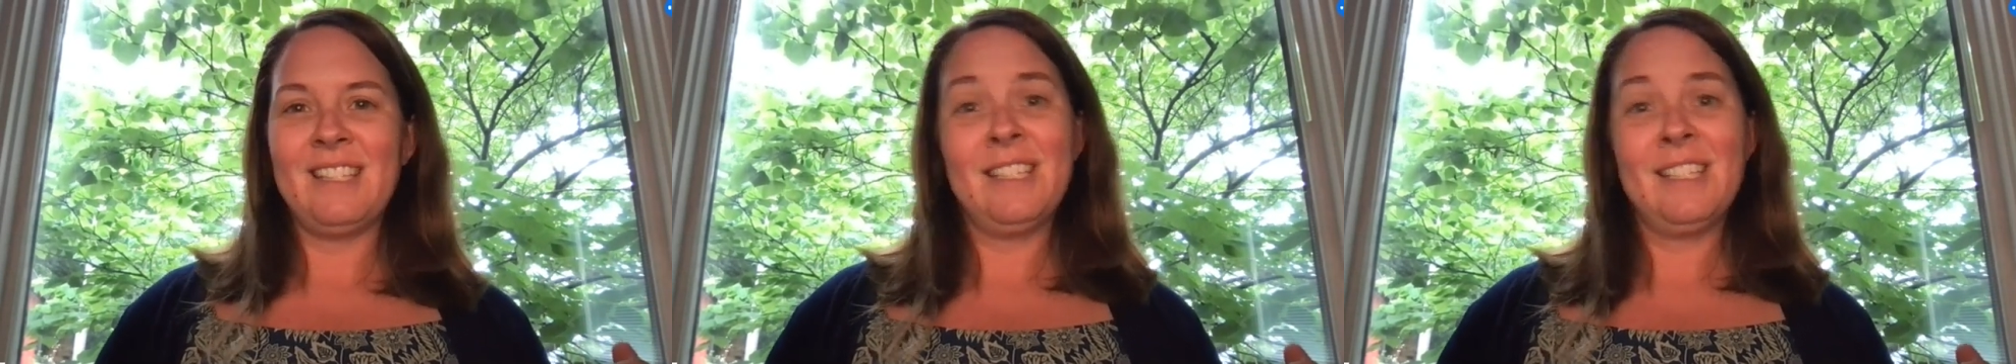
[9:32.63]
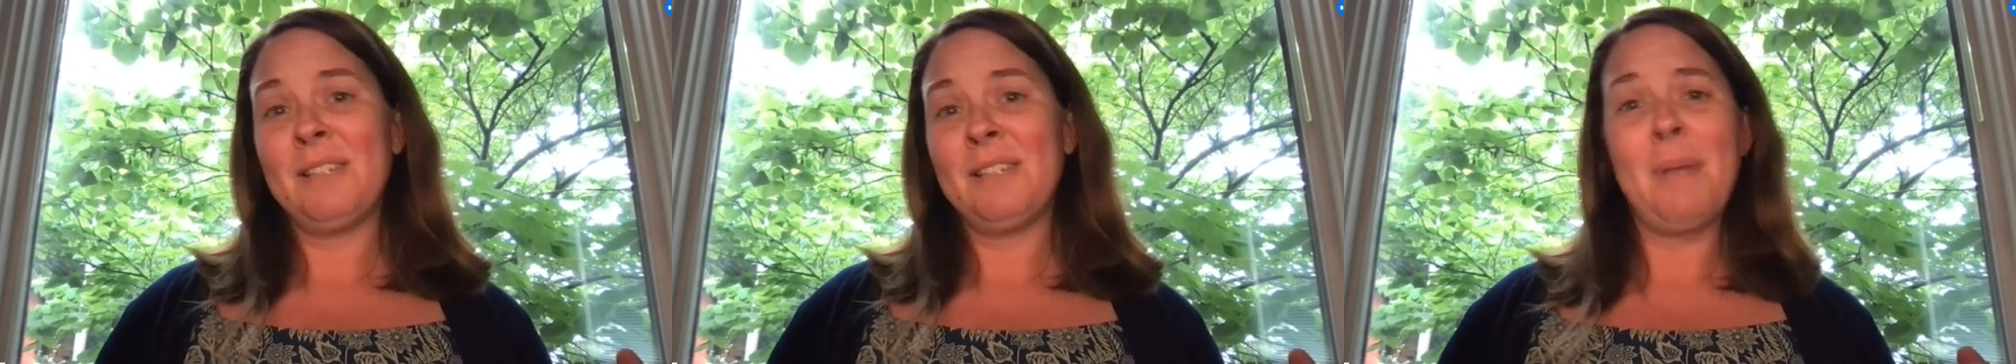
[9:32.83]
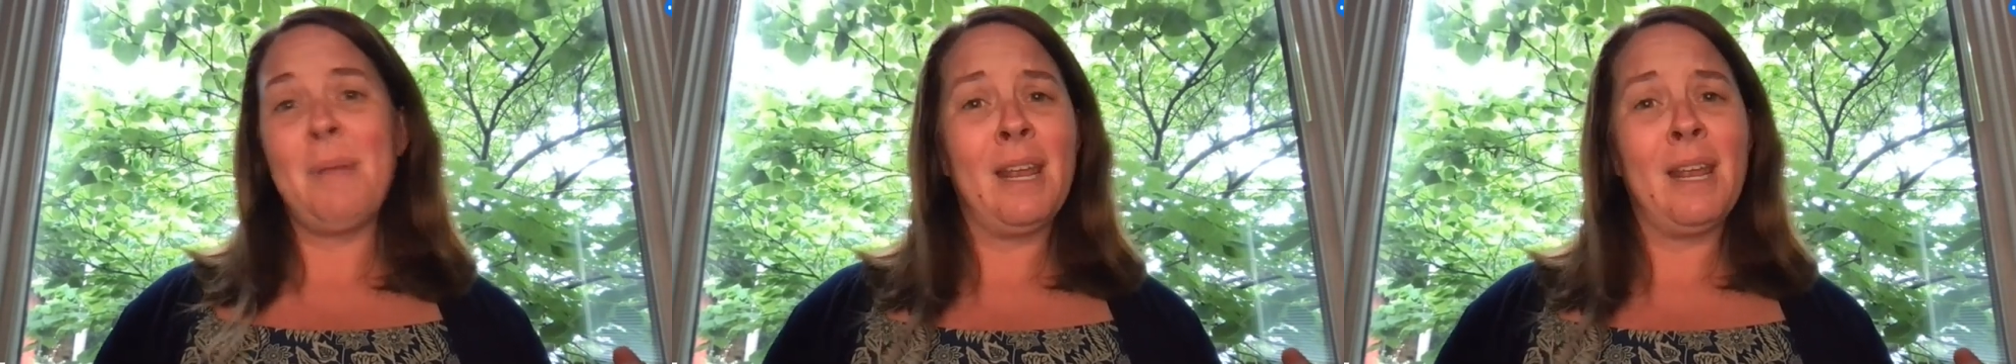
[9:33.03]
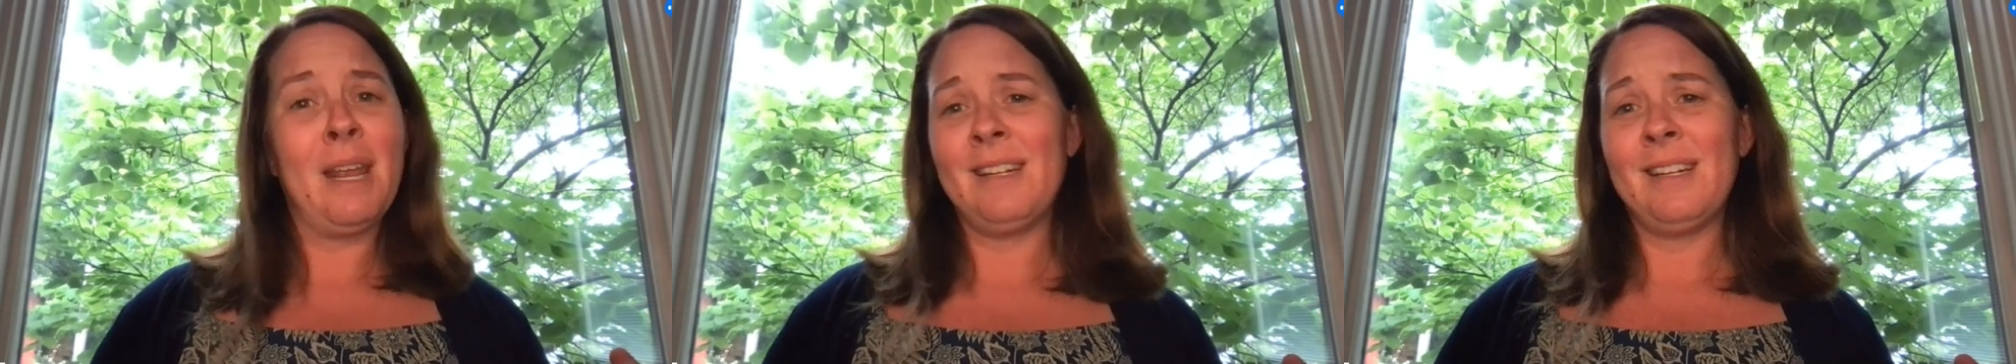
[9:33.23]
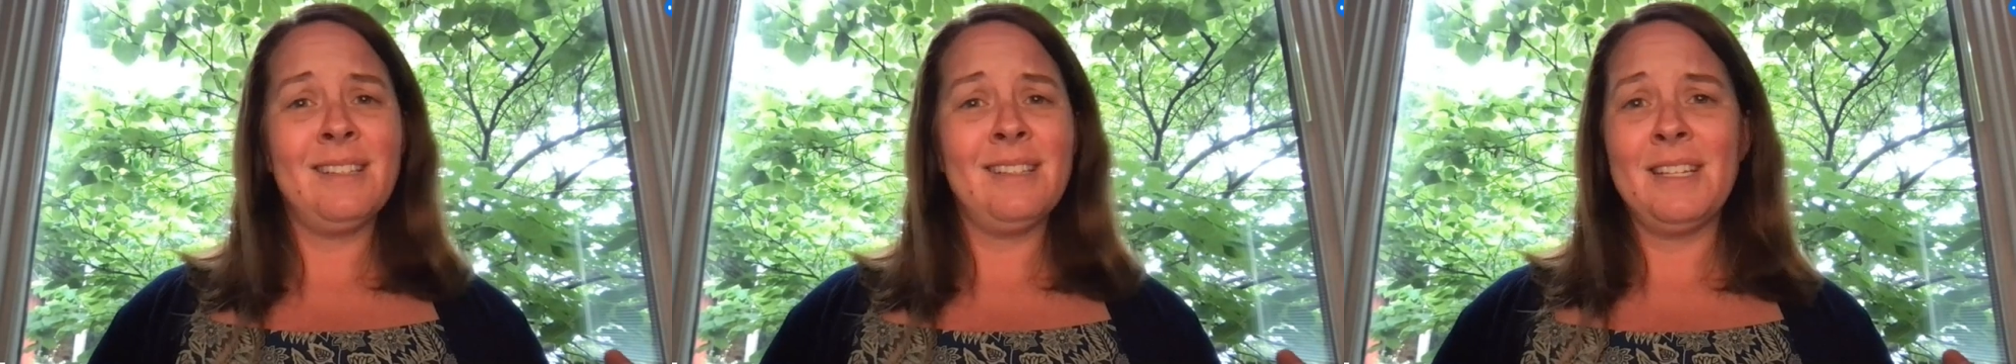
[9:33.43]
that didn't make it
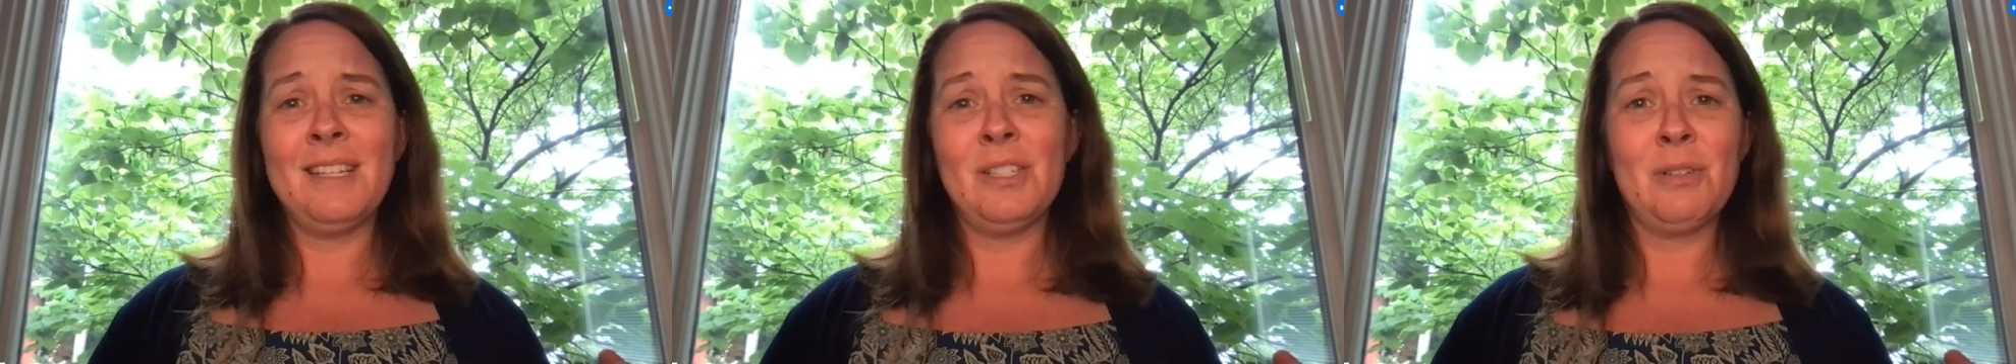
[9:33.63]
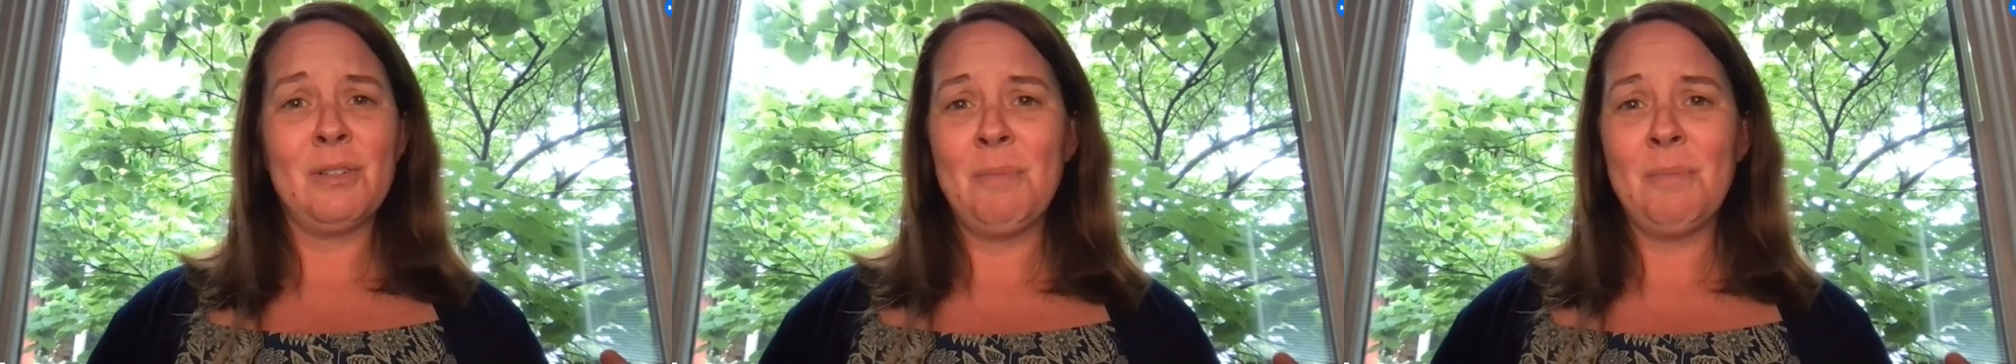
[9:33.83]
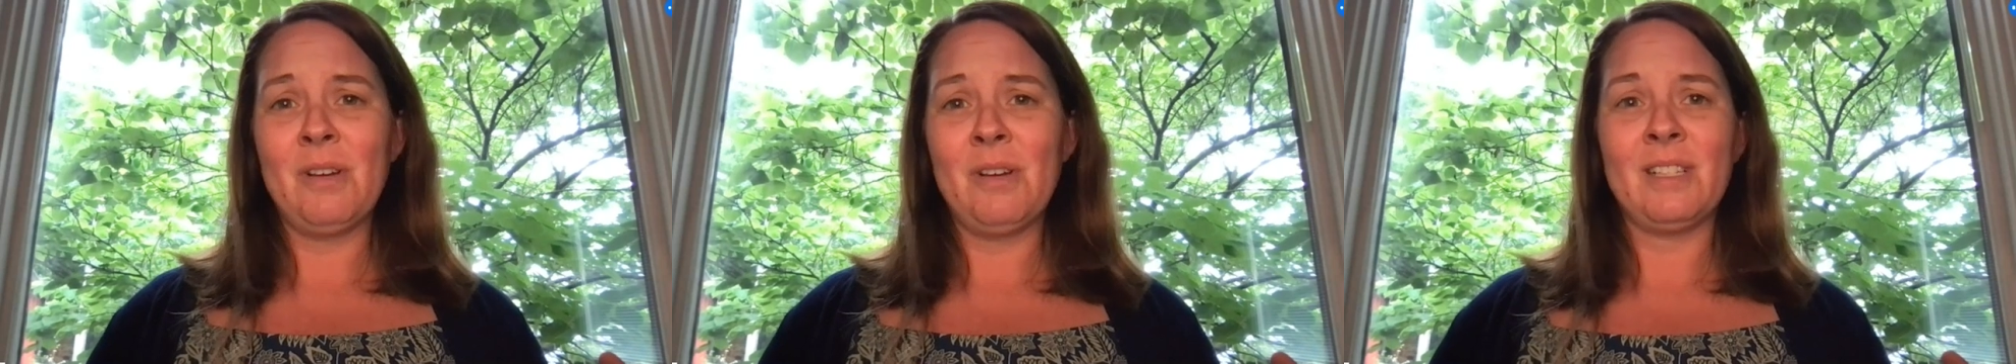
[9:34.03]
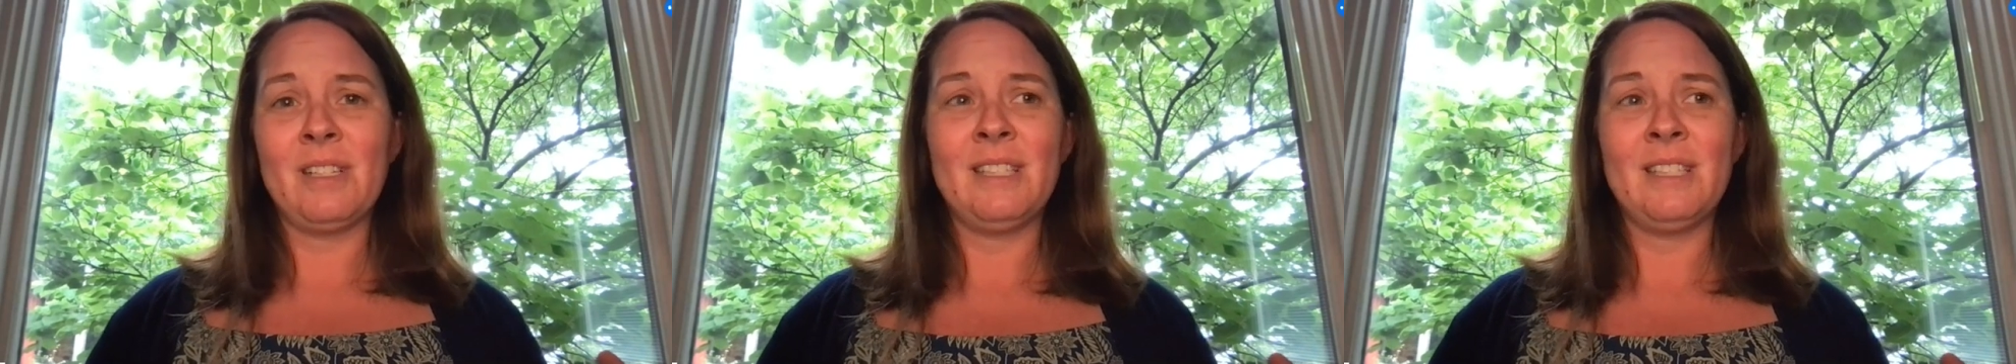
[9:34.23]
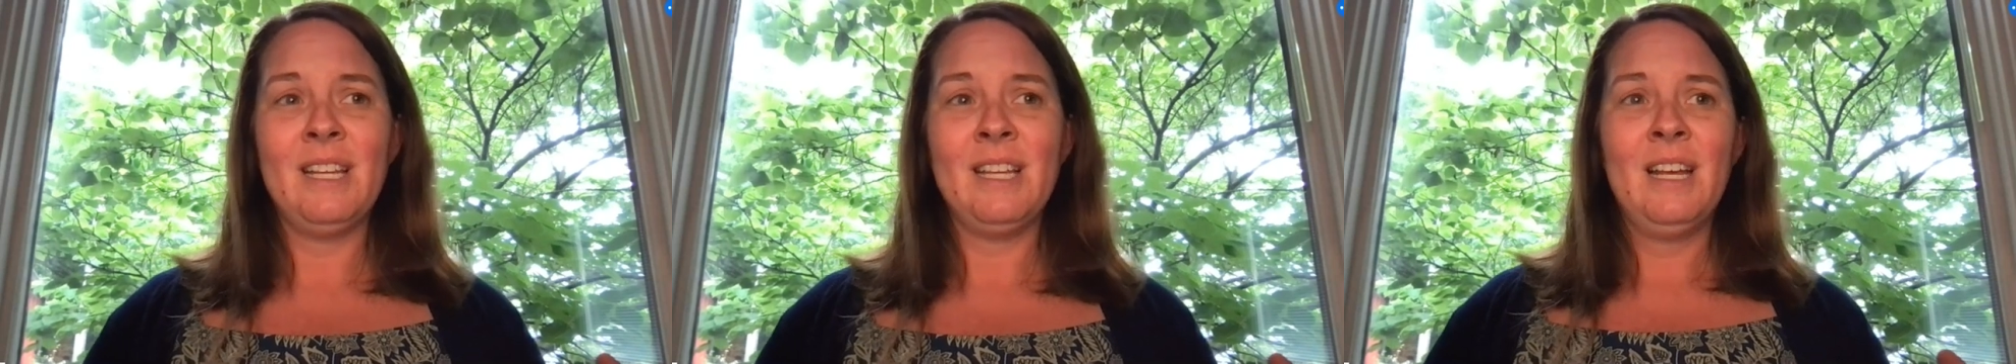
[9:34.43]
into the history
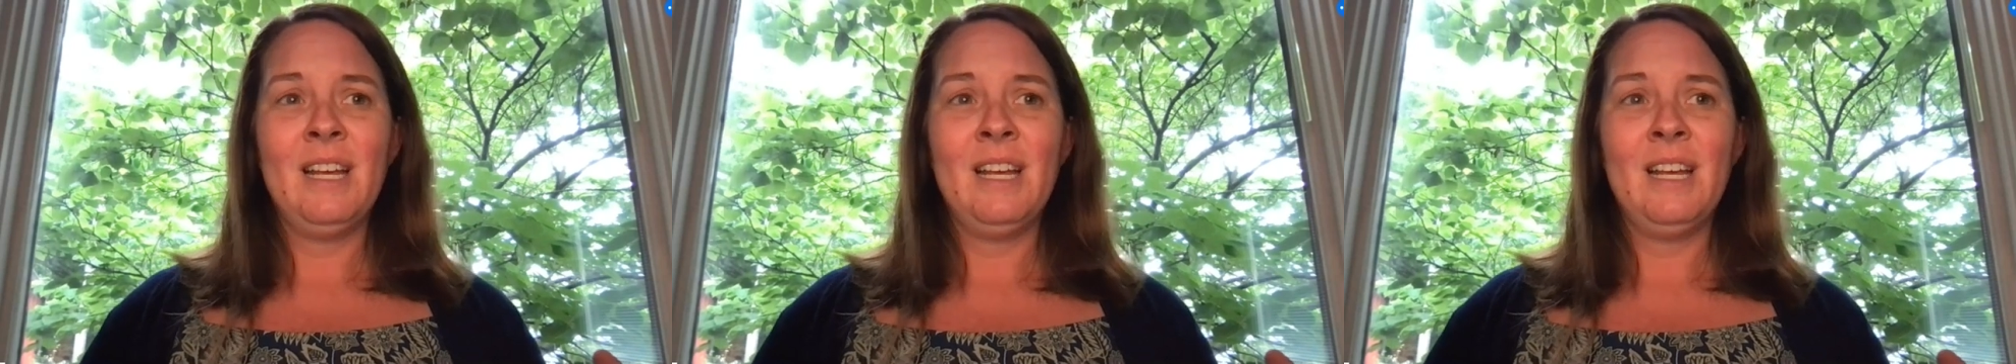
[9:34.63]
books.